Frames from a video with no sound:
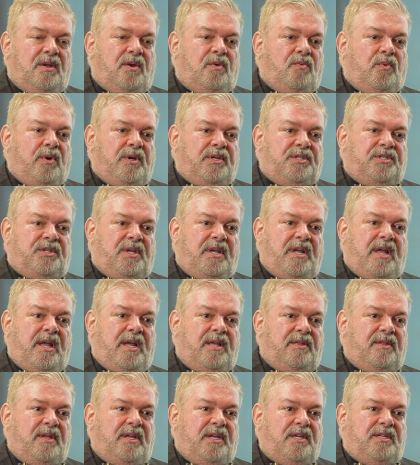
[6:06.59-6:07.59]
We're
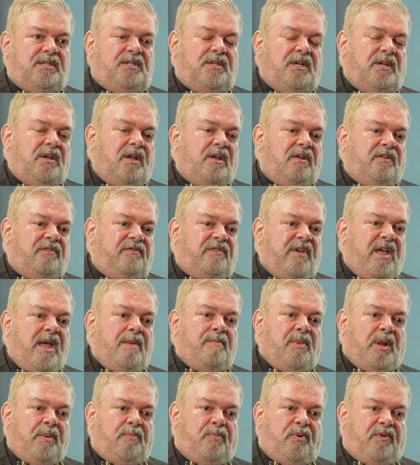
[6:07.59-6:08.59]
seeing these
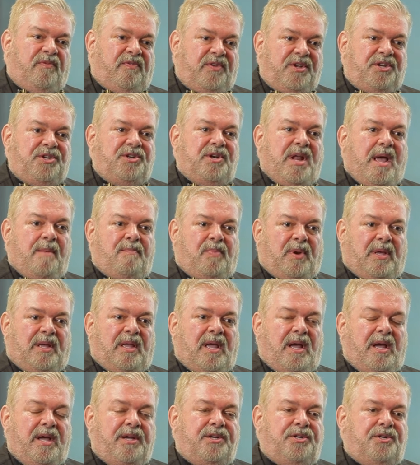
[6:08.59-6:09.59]
family provision
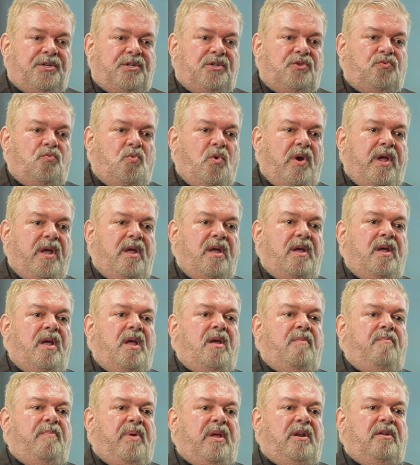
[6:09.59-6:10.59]
applications where
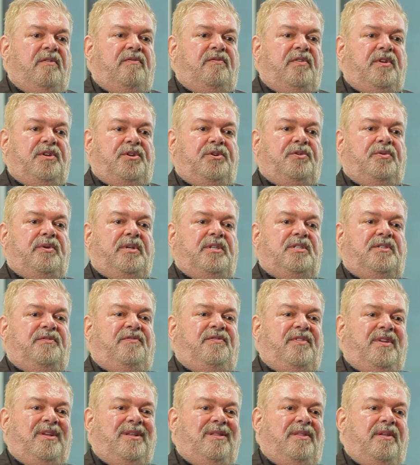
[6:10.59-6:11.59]
beneficiaries
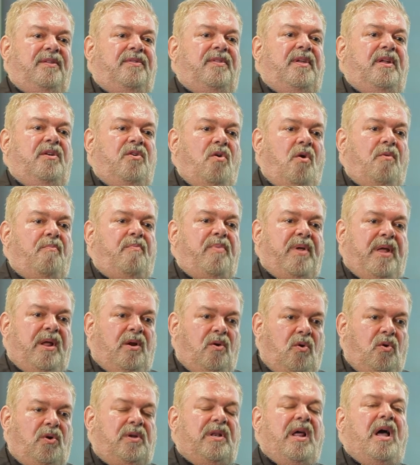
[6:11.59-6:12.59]
feel that they're not being
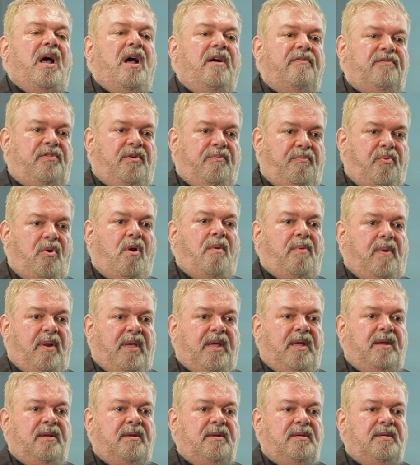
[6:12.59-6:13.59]
looked after properly.